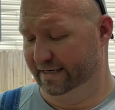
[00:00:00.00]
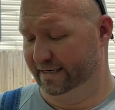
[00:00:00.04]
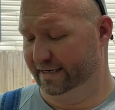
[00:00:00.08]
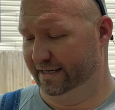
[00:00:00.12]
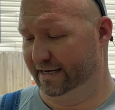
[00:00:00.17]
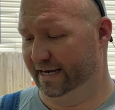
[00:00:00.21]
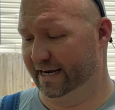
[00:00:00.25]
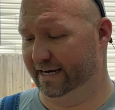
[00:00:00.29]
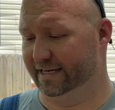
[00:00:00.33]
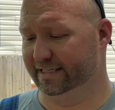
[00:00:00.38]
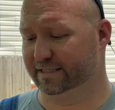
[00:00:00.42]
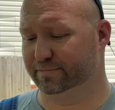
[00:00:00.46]

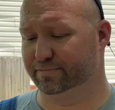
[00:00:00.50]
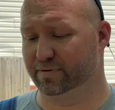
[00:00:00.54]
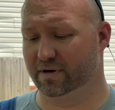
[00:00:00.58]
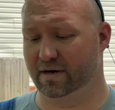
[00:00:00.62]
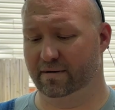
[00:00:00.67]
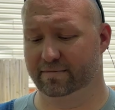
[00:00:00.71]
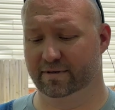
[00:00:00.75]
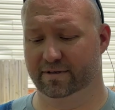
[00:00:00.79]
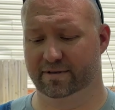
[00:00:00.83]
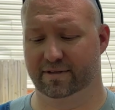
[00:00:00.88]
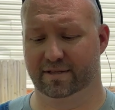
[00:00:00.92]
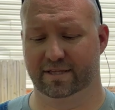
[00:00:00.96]
It is
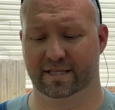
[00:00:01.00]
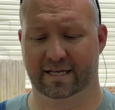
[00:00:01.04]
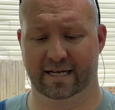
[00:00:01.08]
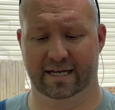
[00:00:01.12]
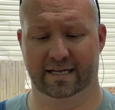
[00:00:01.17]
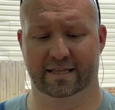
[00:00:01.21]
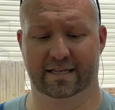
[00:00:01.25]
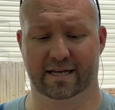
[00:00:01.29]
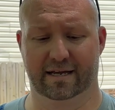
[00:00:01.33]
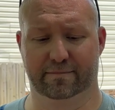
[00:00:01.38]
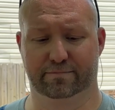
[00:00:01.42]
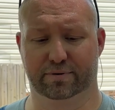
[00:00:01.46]
probably the thing
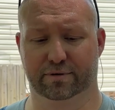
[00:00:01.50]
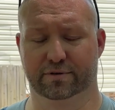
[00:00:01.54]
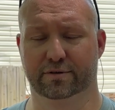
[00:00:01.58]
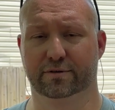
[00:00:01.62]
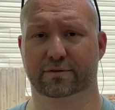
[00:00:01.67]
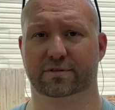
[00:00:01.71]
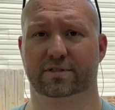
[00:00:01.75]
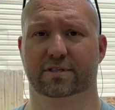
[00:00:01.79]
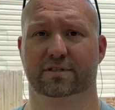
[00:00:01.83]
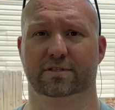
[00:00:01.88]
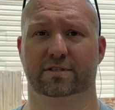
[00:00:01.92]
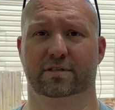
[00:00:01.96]
that
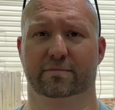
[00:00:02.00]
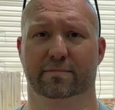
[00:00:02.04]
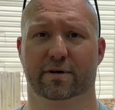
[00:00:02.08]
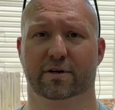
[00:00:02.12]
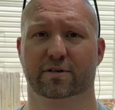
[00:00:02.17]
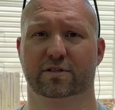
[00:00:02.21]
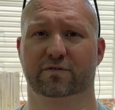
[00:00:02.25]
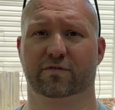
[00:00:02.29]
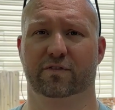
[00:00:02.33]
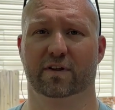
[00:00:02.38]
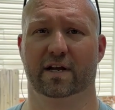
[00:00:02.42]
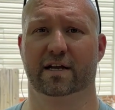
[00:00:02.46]
produces the
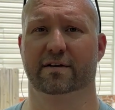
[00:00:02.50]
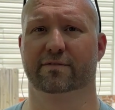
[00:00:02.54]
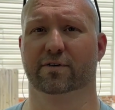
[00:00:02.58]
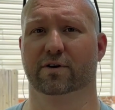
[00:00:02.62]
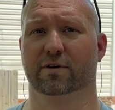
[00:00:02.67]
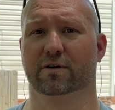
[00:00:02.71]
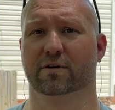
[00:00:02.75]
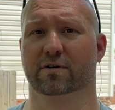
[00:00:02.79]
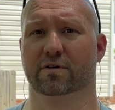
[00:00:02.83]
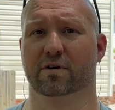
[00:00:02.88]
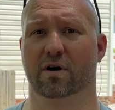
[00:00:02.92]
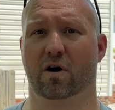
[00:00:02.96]
most
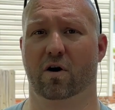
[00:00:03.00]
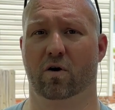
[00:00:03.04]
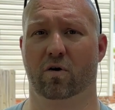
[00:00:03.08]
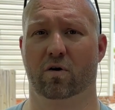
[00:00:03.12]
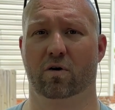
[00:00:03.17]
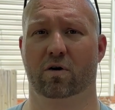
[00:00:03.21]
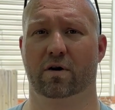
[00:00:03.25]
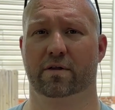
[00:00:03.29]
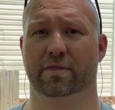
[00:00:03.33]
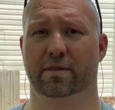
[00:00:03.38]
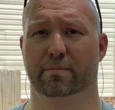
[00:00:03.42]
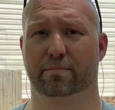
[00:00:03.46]
flavor
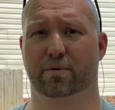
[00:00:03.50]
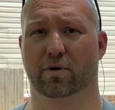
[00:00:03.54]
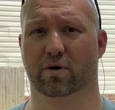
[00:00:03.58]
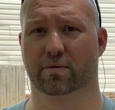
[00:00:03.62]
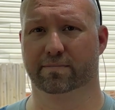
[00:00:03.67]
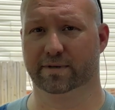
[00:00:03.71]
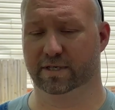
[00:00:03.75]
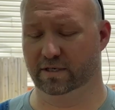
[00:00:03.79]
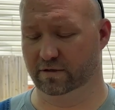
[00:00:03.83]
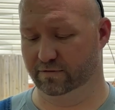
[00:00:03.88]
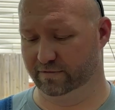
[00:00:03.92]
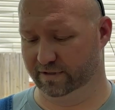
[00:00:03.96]
on the
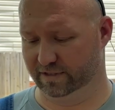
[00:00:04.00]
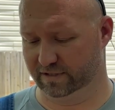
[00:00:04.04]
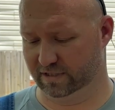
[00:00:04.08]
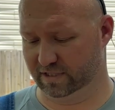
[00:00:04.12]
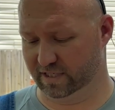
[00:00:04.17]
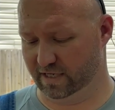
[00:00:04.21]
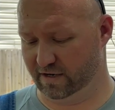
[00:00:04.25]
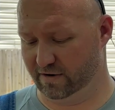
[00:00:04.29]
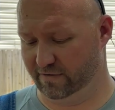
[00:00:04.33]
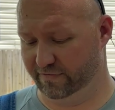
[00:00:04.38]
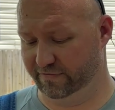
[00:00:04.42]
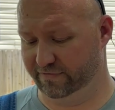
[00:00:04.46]
barbecue
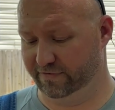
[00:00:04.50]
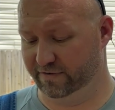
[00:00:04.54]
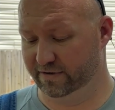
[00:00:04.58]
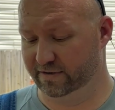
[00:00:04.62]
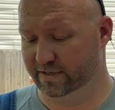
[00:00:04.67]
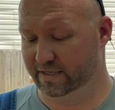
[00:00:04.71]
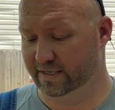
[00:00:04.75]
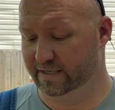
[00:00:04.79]
itself.